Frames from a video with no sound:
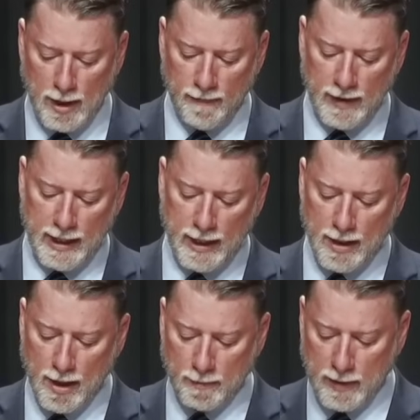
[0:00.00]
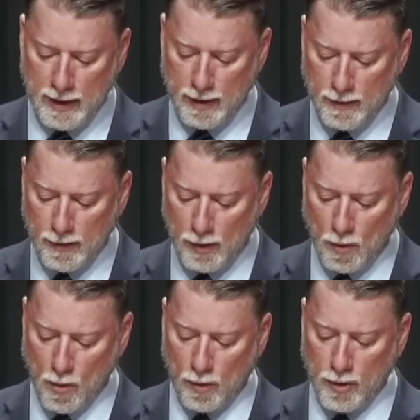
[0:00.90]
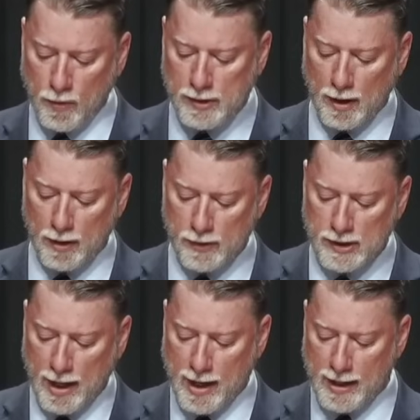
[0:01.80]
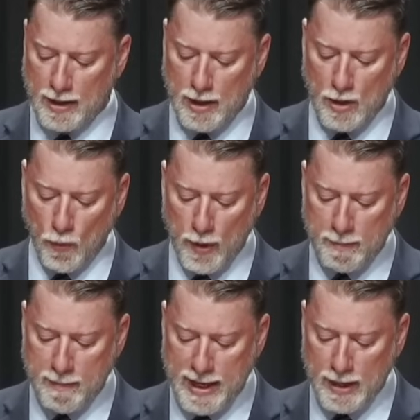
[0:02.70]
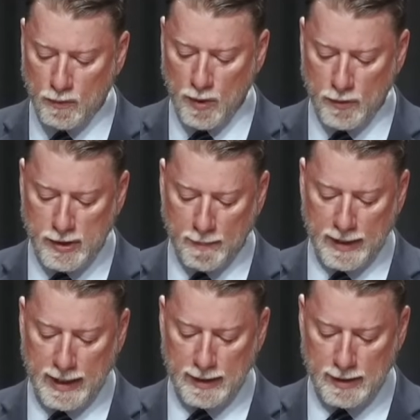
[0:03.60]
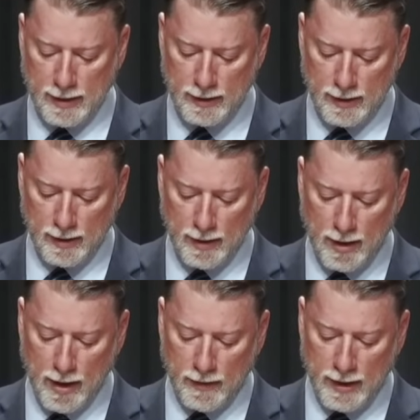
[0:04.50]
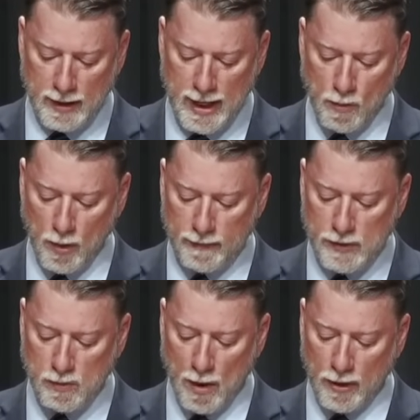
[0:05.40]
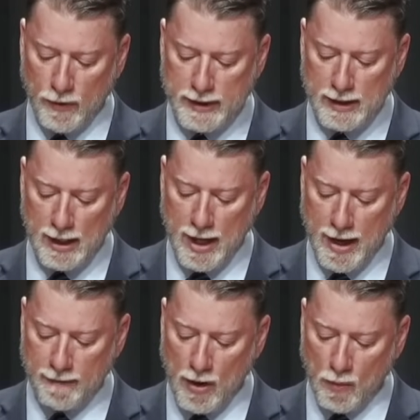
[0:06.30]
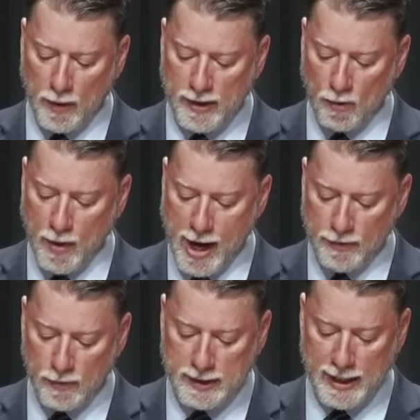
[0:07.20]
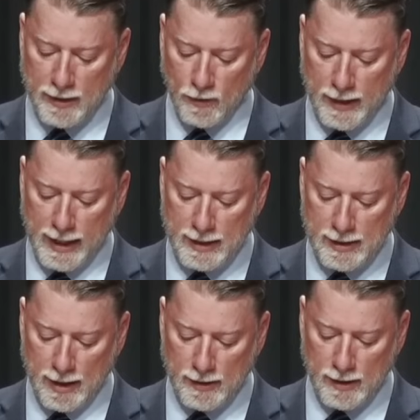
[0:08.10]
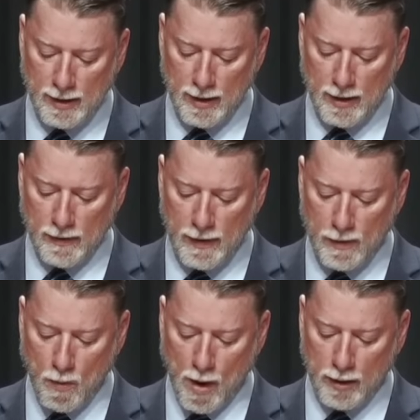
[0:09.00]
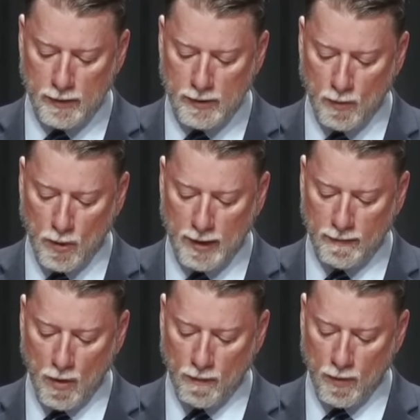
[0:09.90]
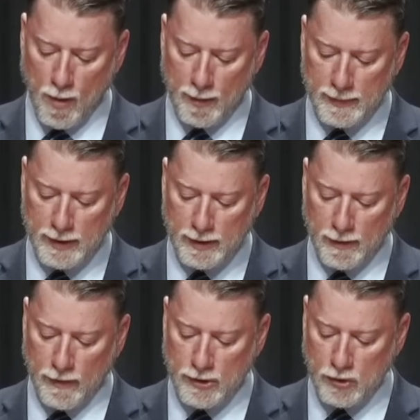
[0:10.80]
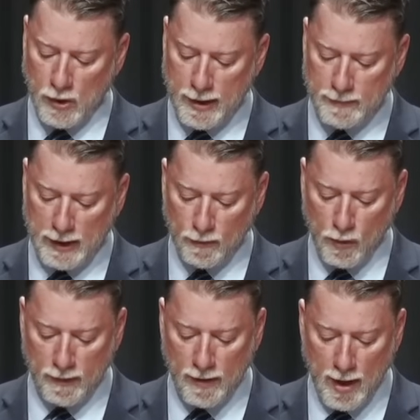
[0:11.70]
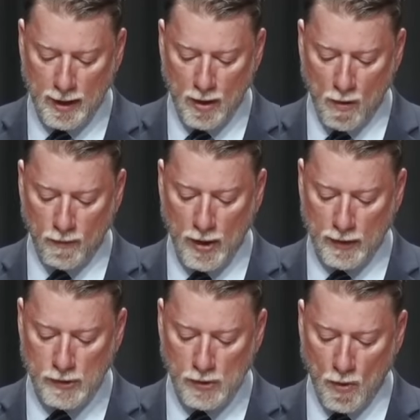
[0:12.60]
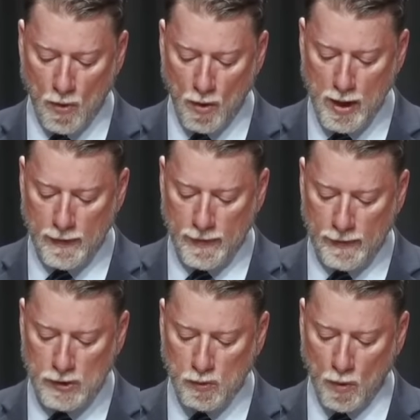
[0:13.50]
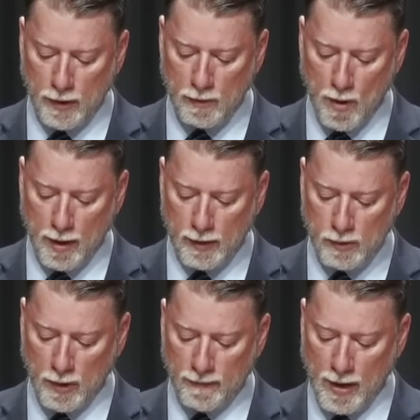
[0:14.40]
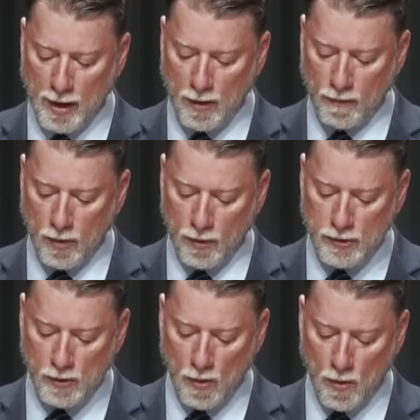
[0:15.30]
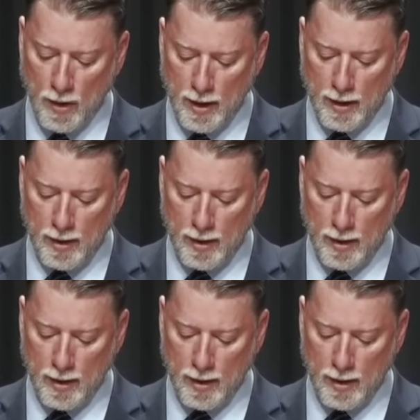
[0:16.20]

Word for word: If it had not been the Lord who was on our side when men rose up against us, then they would have swallowed us alive. When their wrath was kindled against us, then the waters would have overwhelmed us. The streams have, would have gone over our soul. Then the swollen waters would have gone over our soul.